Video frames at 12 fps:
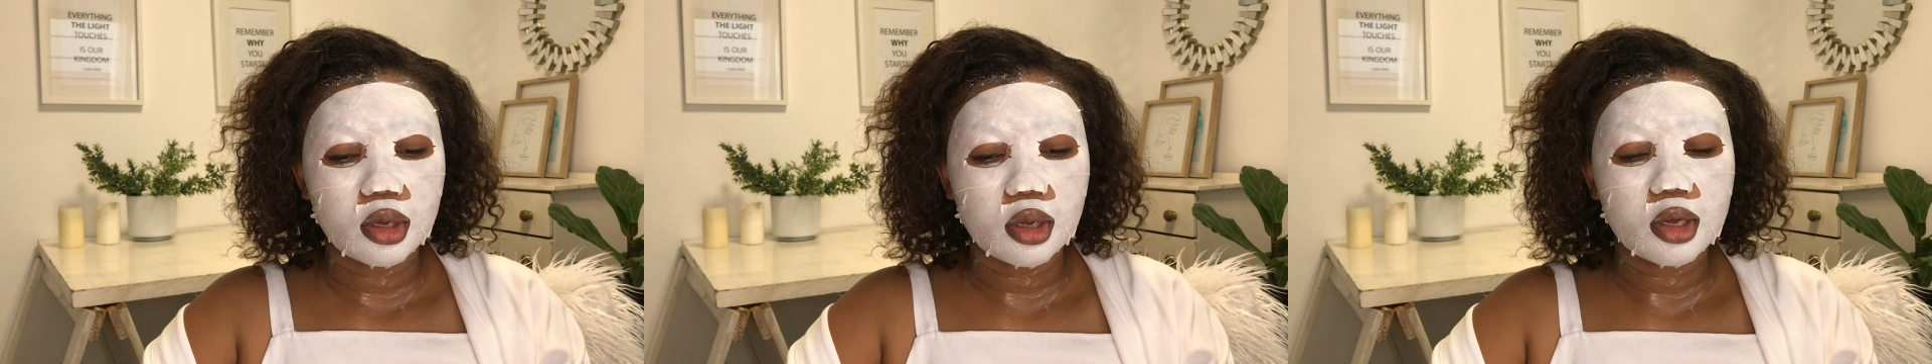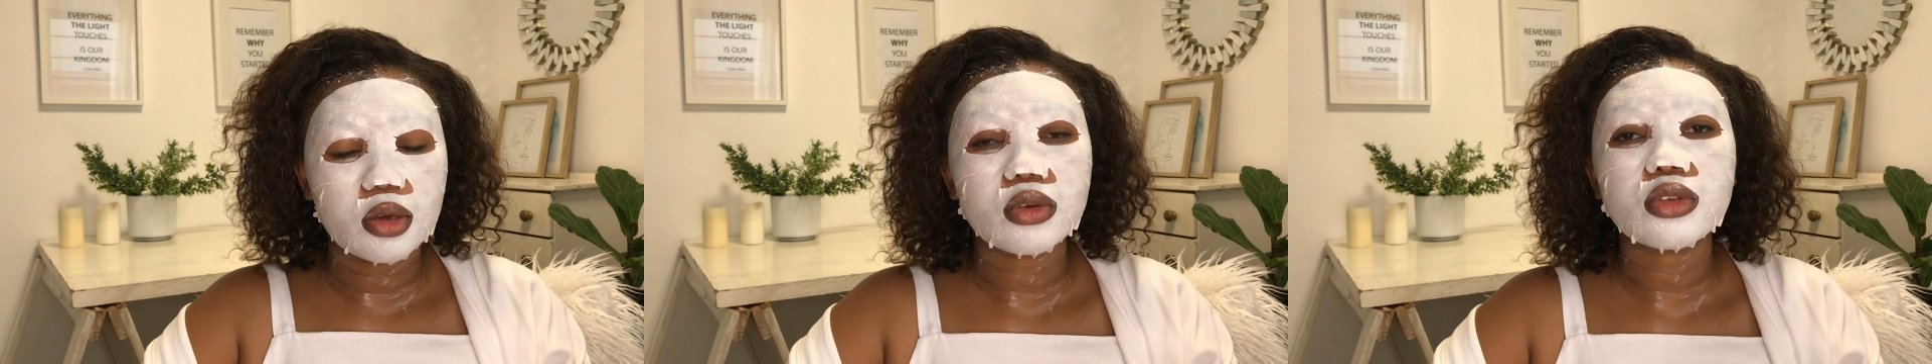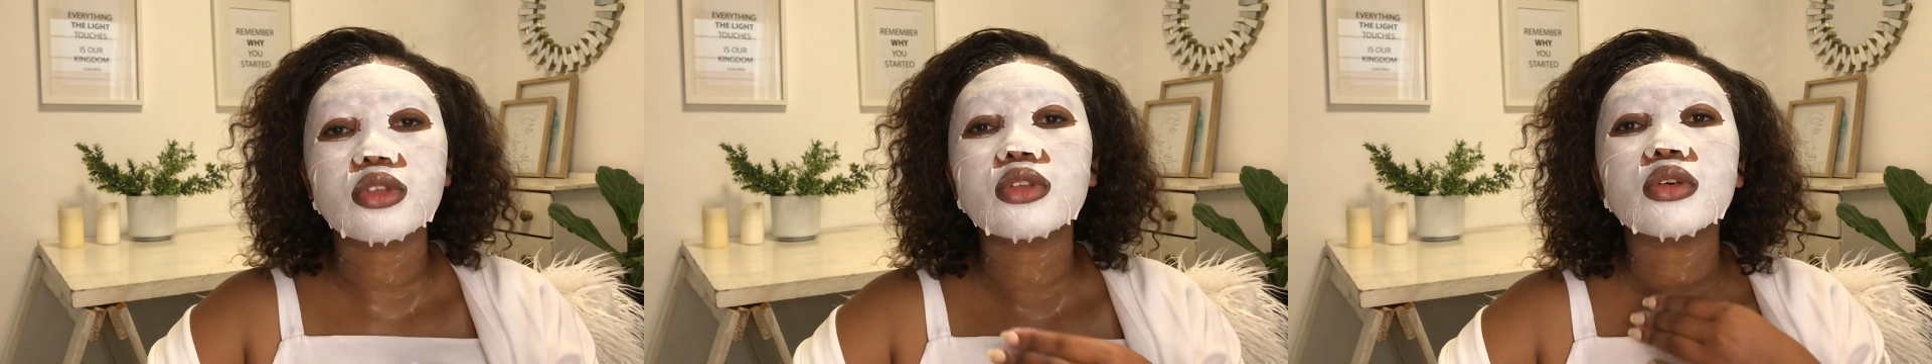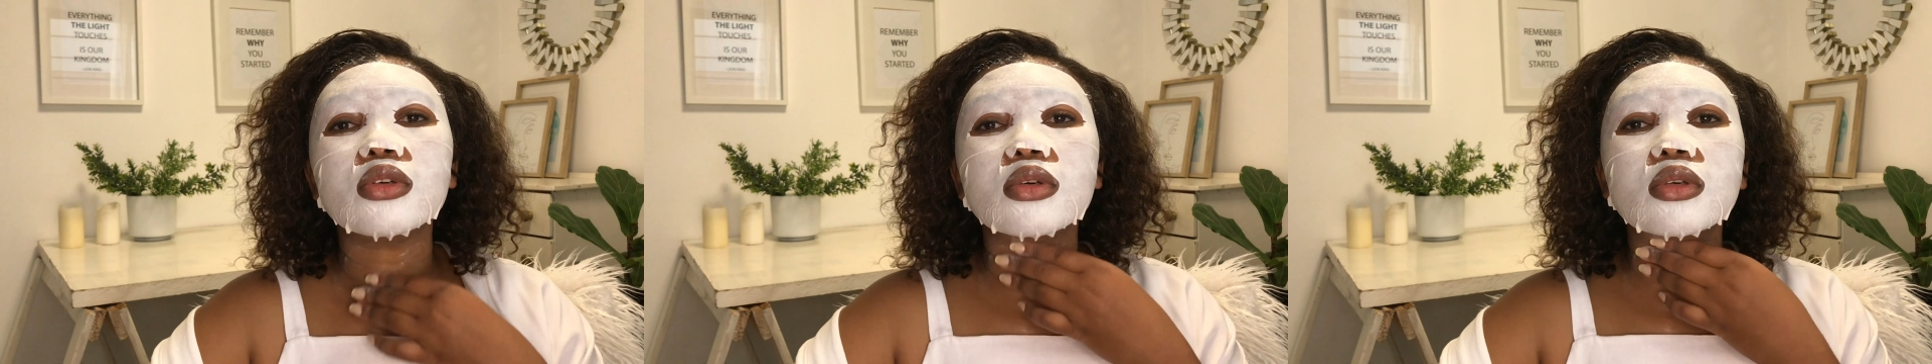I
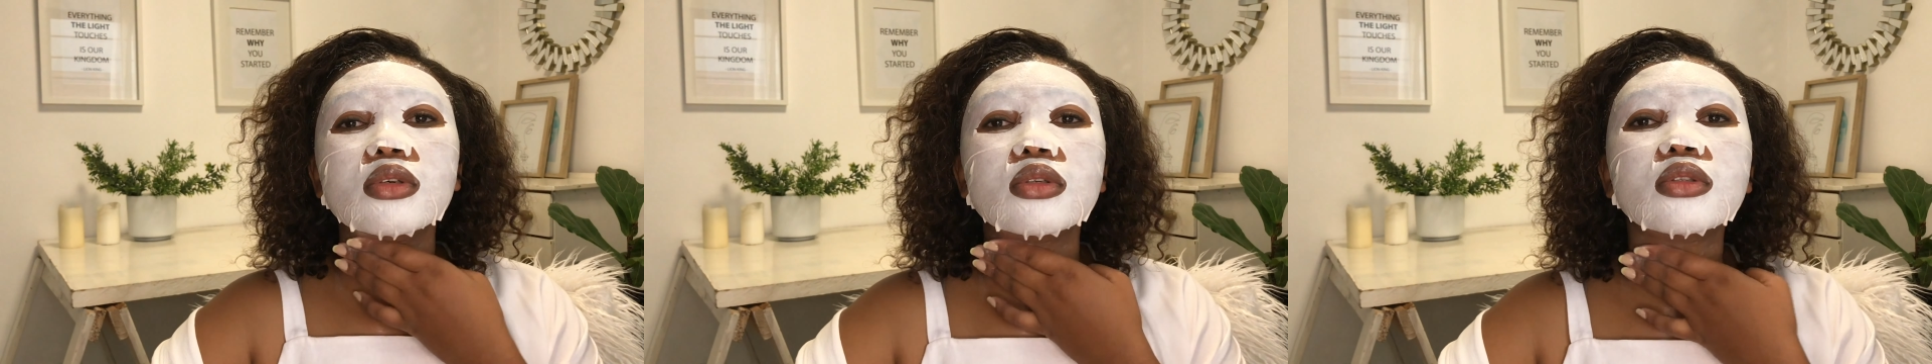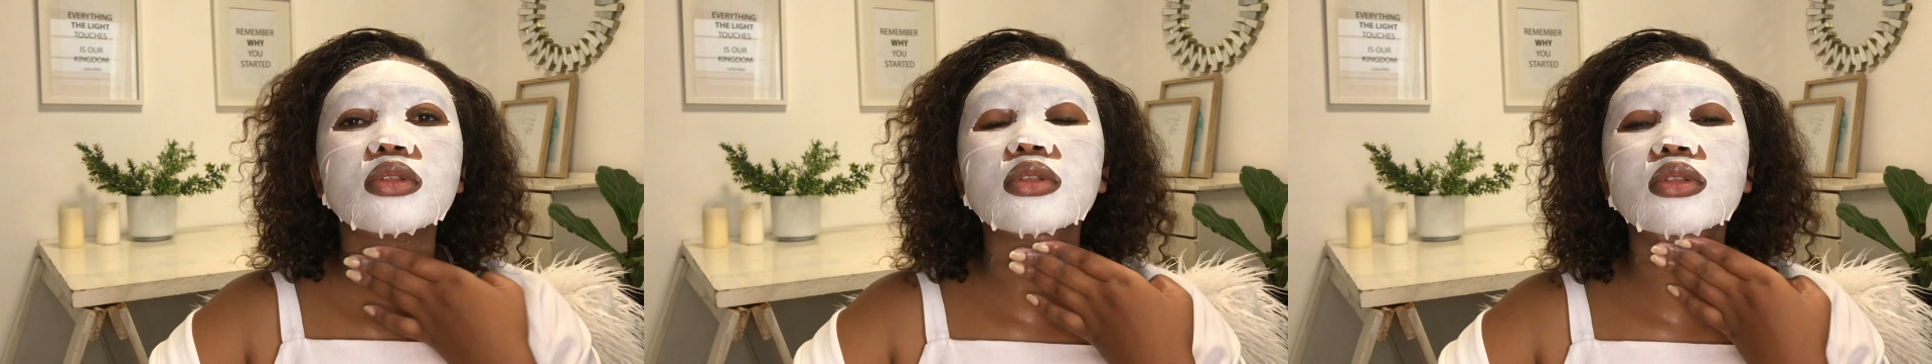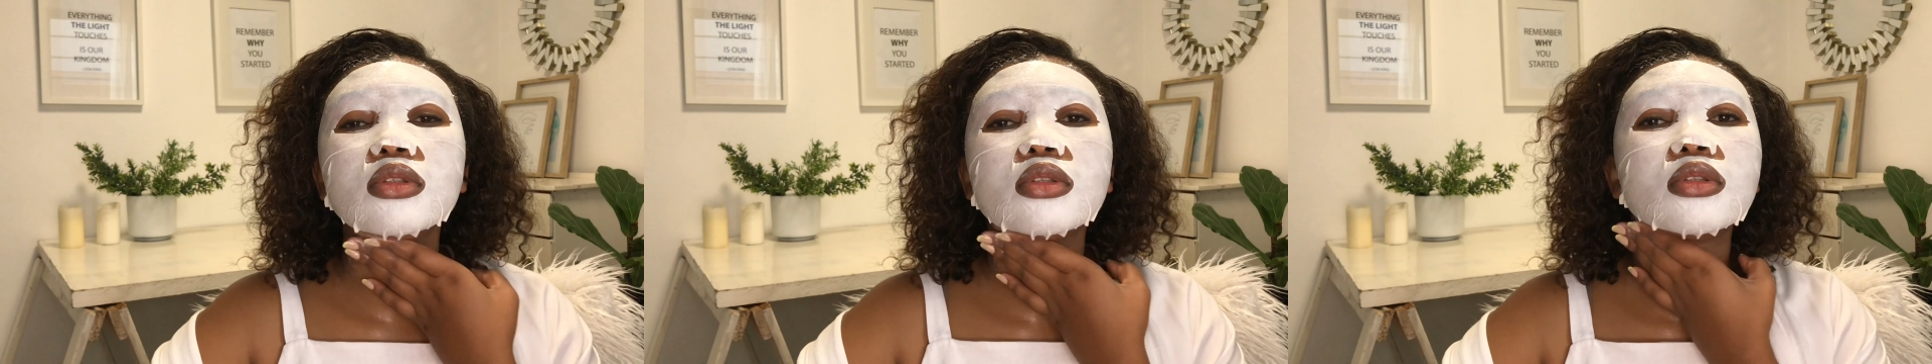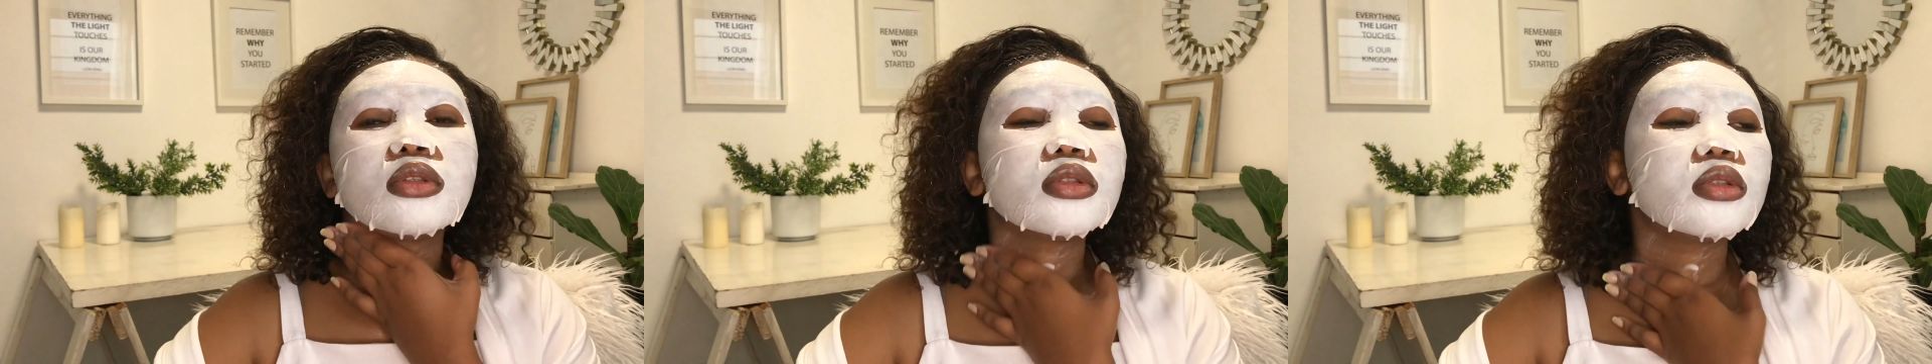also
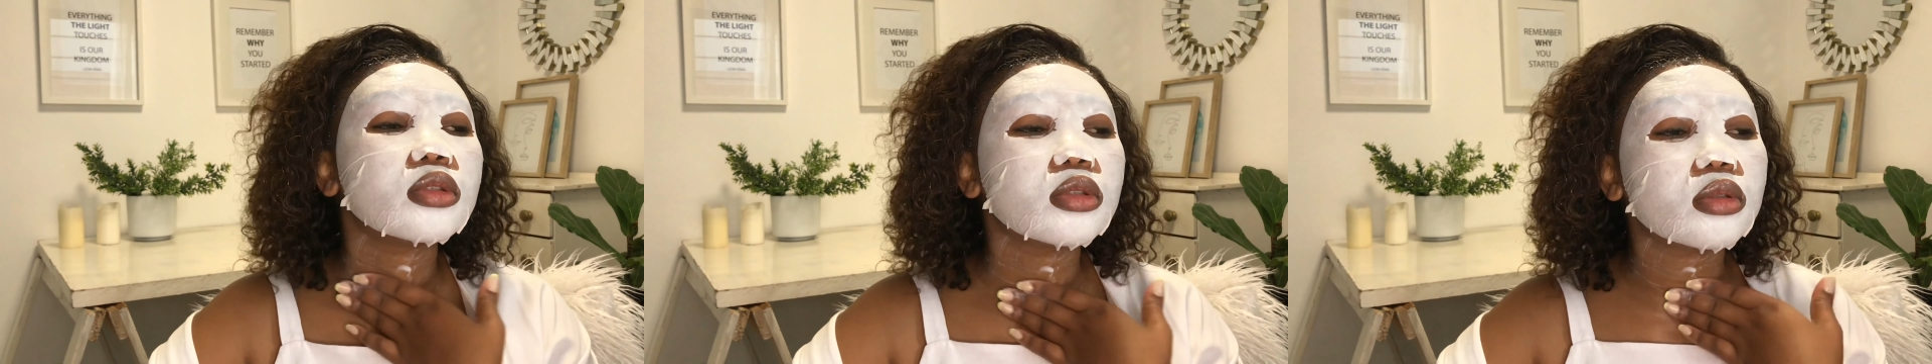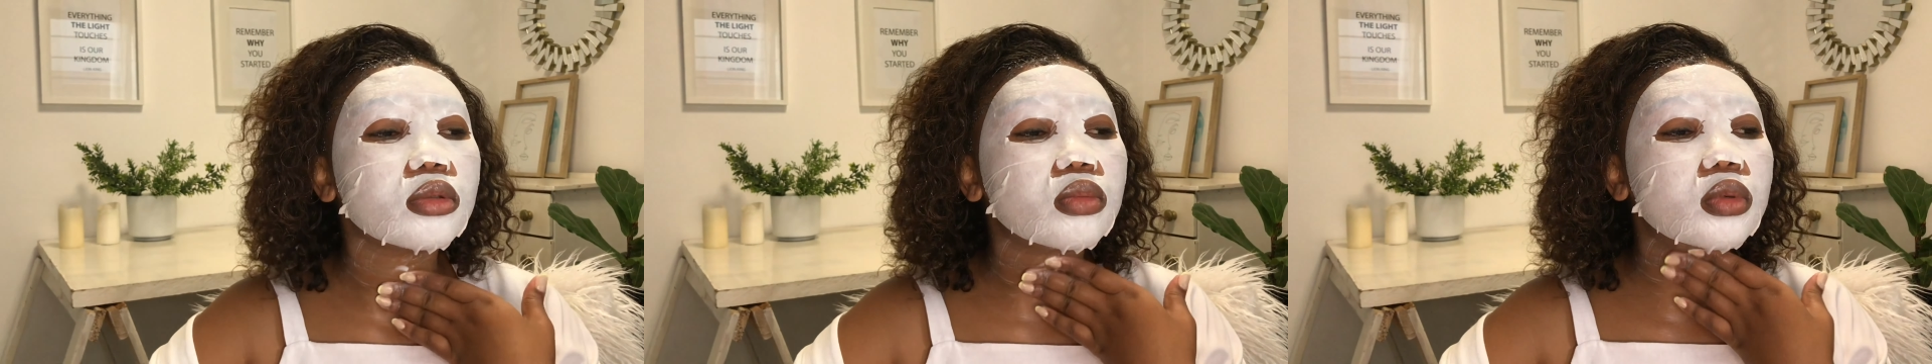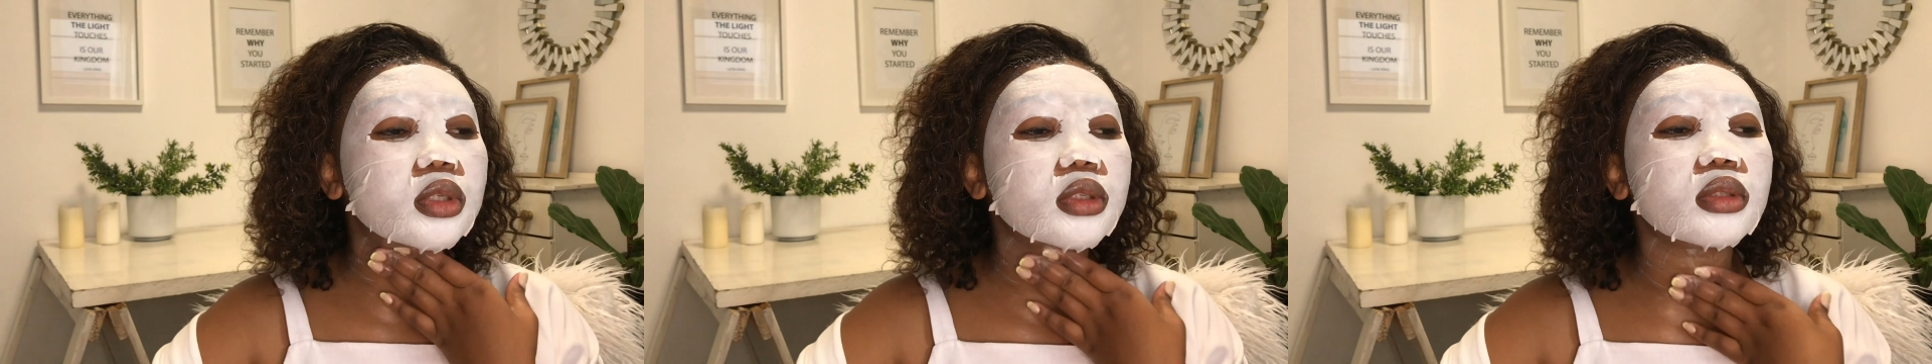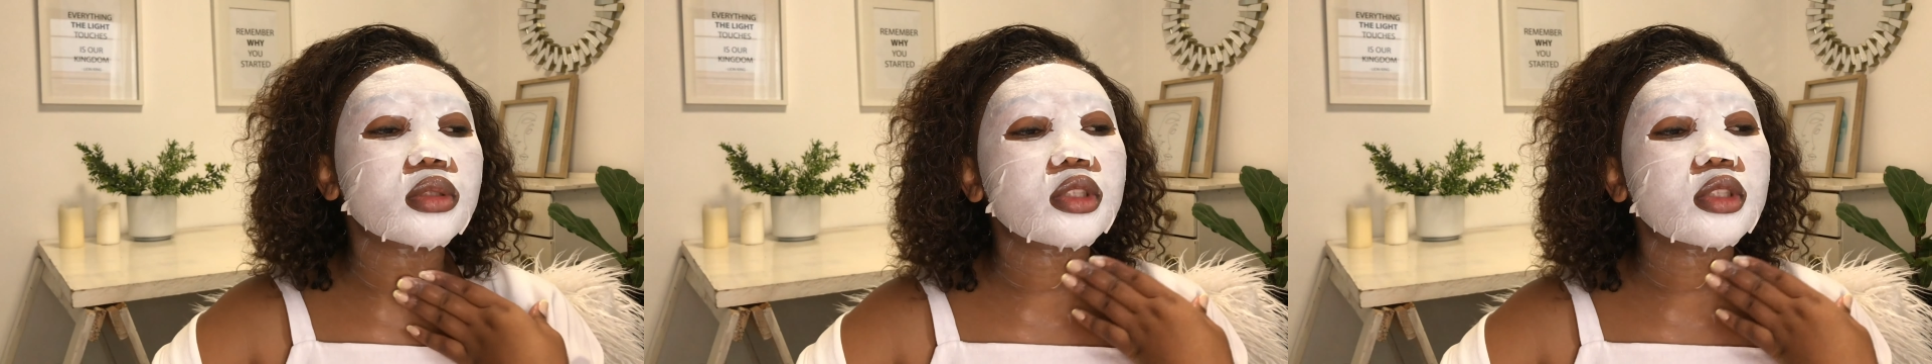will